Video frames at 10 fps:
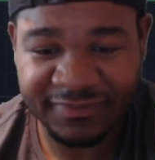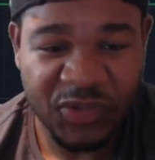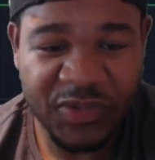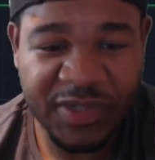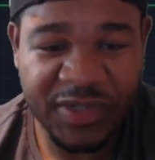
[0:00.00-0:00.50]

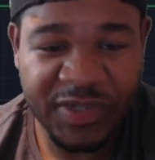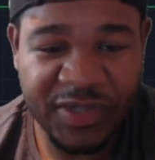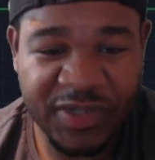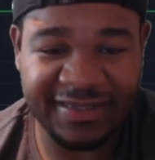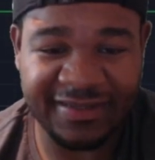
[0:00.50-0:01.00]
we can
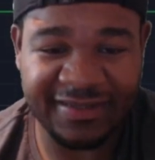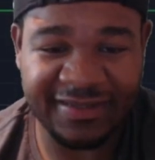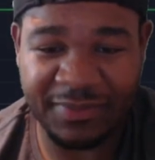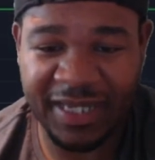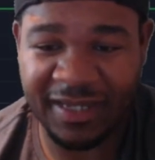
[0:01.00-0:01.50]
see,
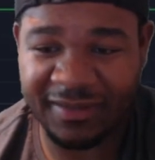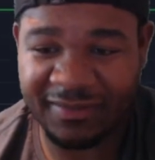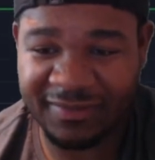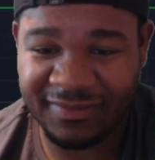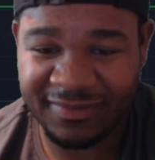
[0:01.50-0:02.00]
man,
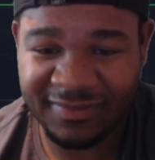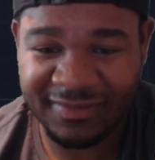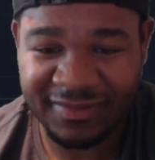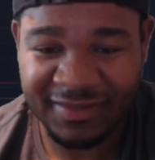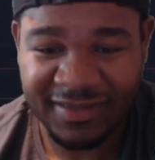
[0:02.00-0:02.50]

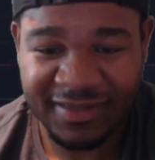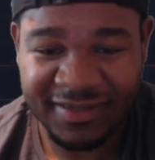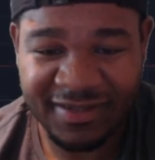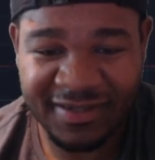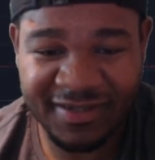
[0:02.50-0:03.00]

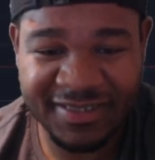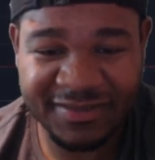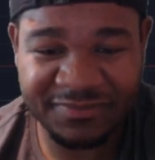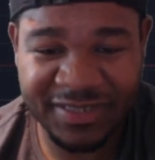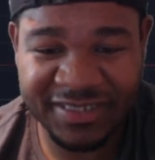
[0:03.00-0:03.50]
there's
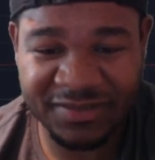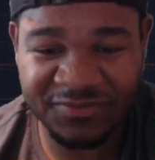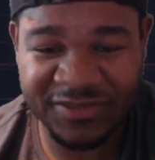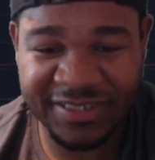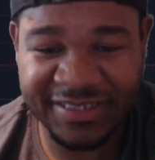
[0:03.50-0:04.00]
been some
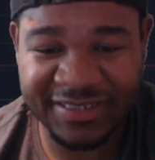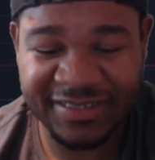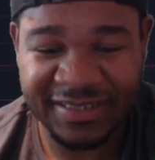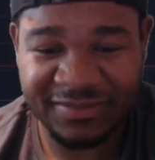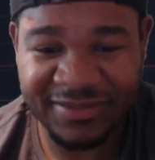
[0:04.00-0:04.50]

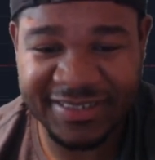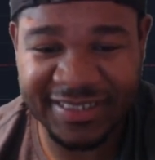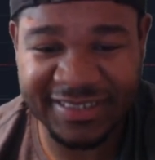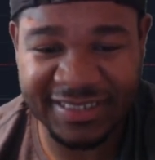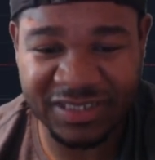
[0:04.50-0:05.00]

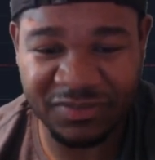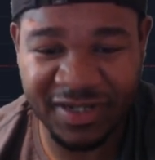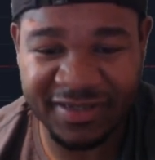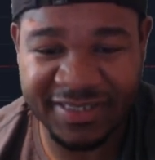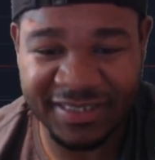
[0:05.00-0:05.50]
resistance
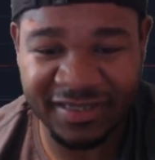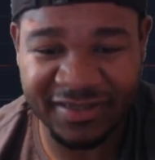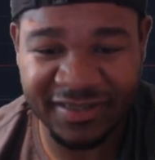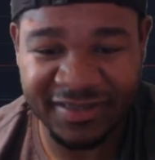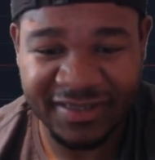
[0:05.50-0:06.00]
around this
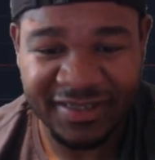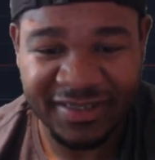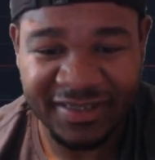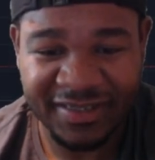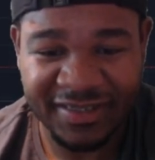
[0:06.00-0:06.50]
area.
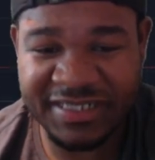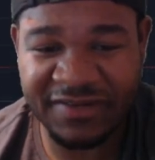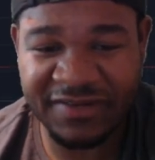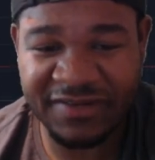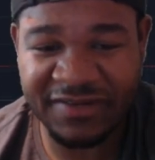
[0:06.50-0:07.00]
It was
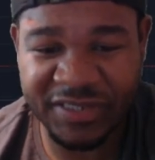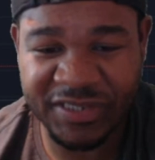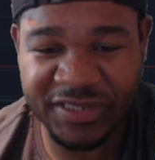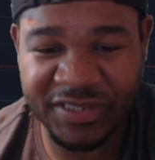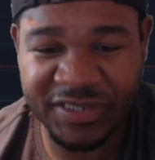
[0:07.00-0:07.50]
never pushing
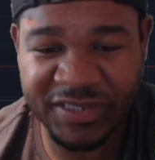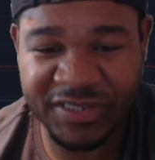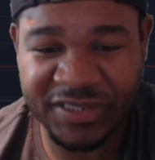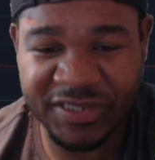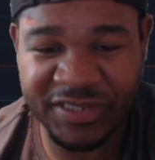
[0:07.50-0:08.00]
up there. It's
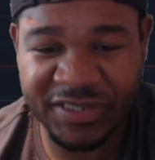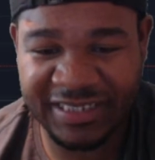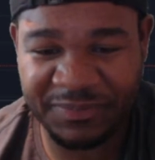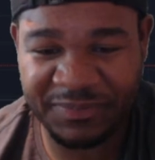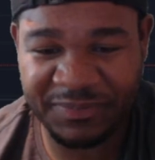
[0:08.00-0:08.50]
just
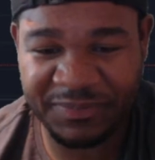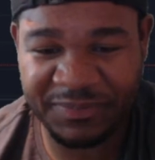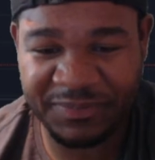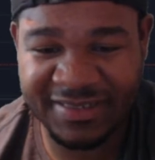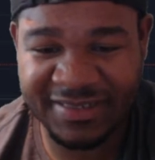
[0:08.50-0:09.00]
kept hitting
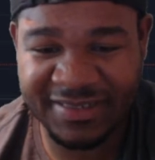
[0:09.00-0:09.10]
this,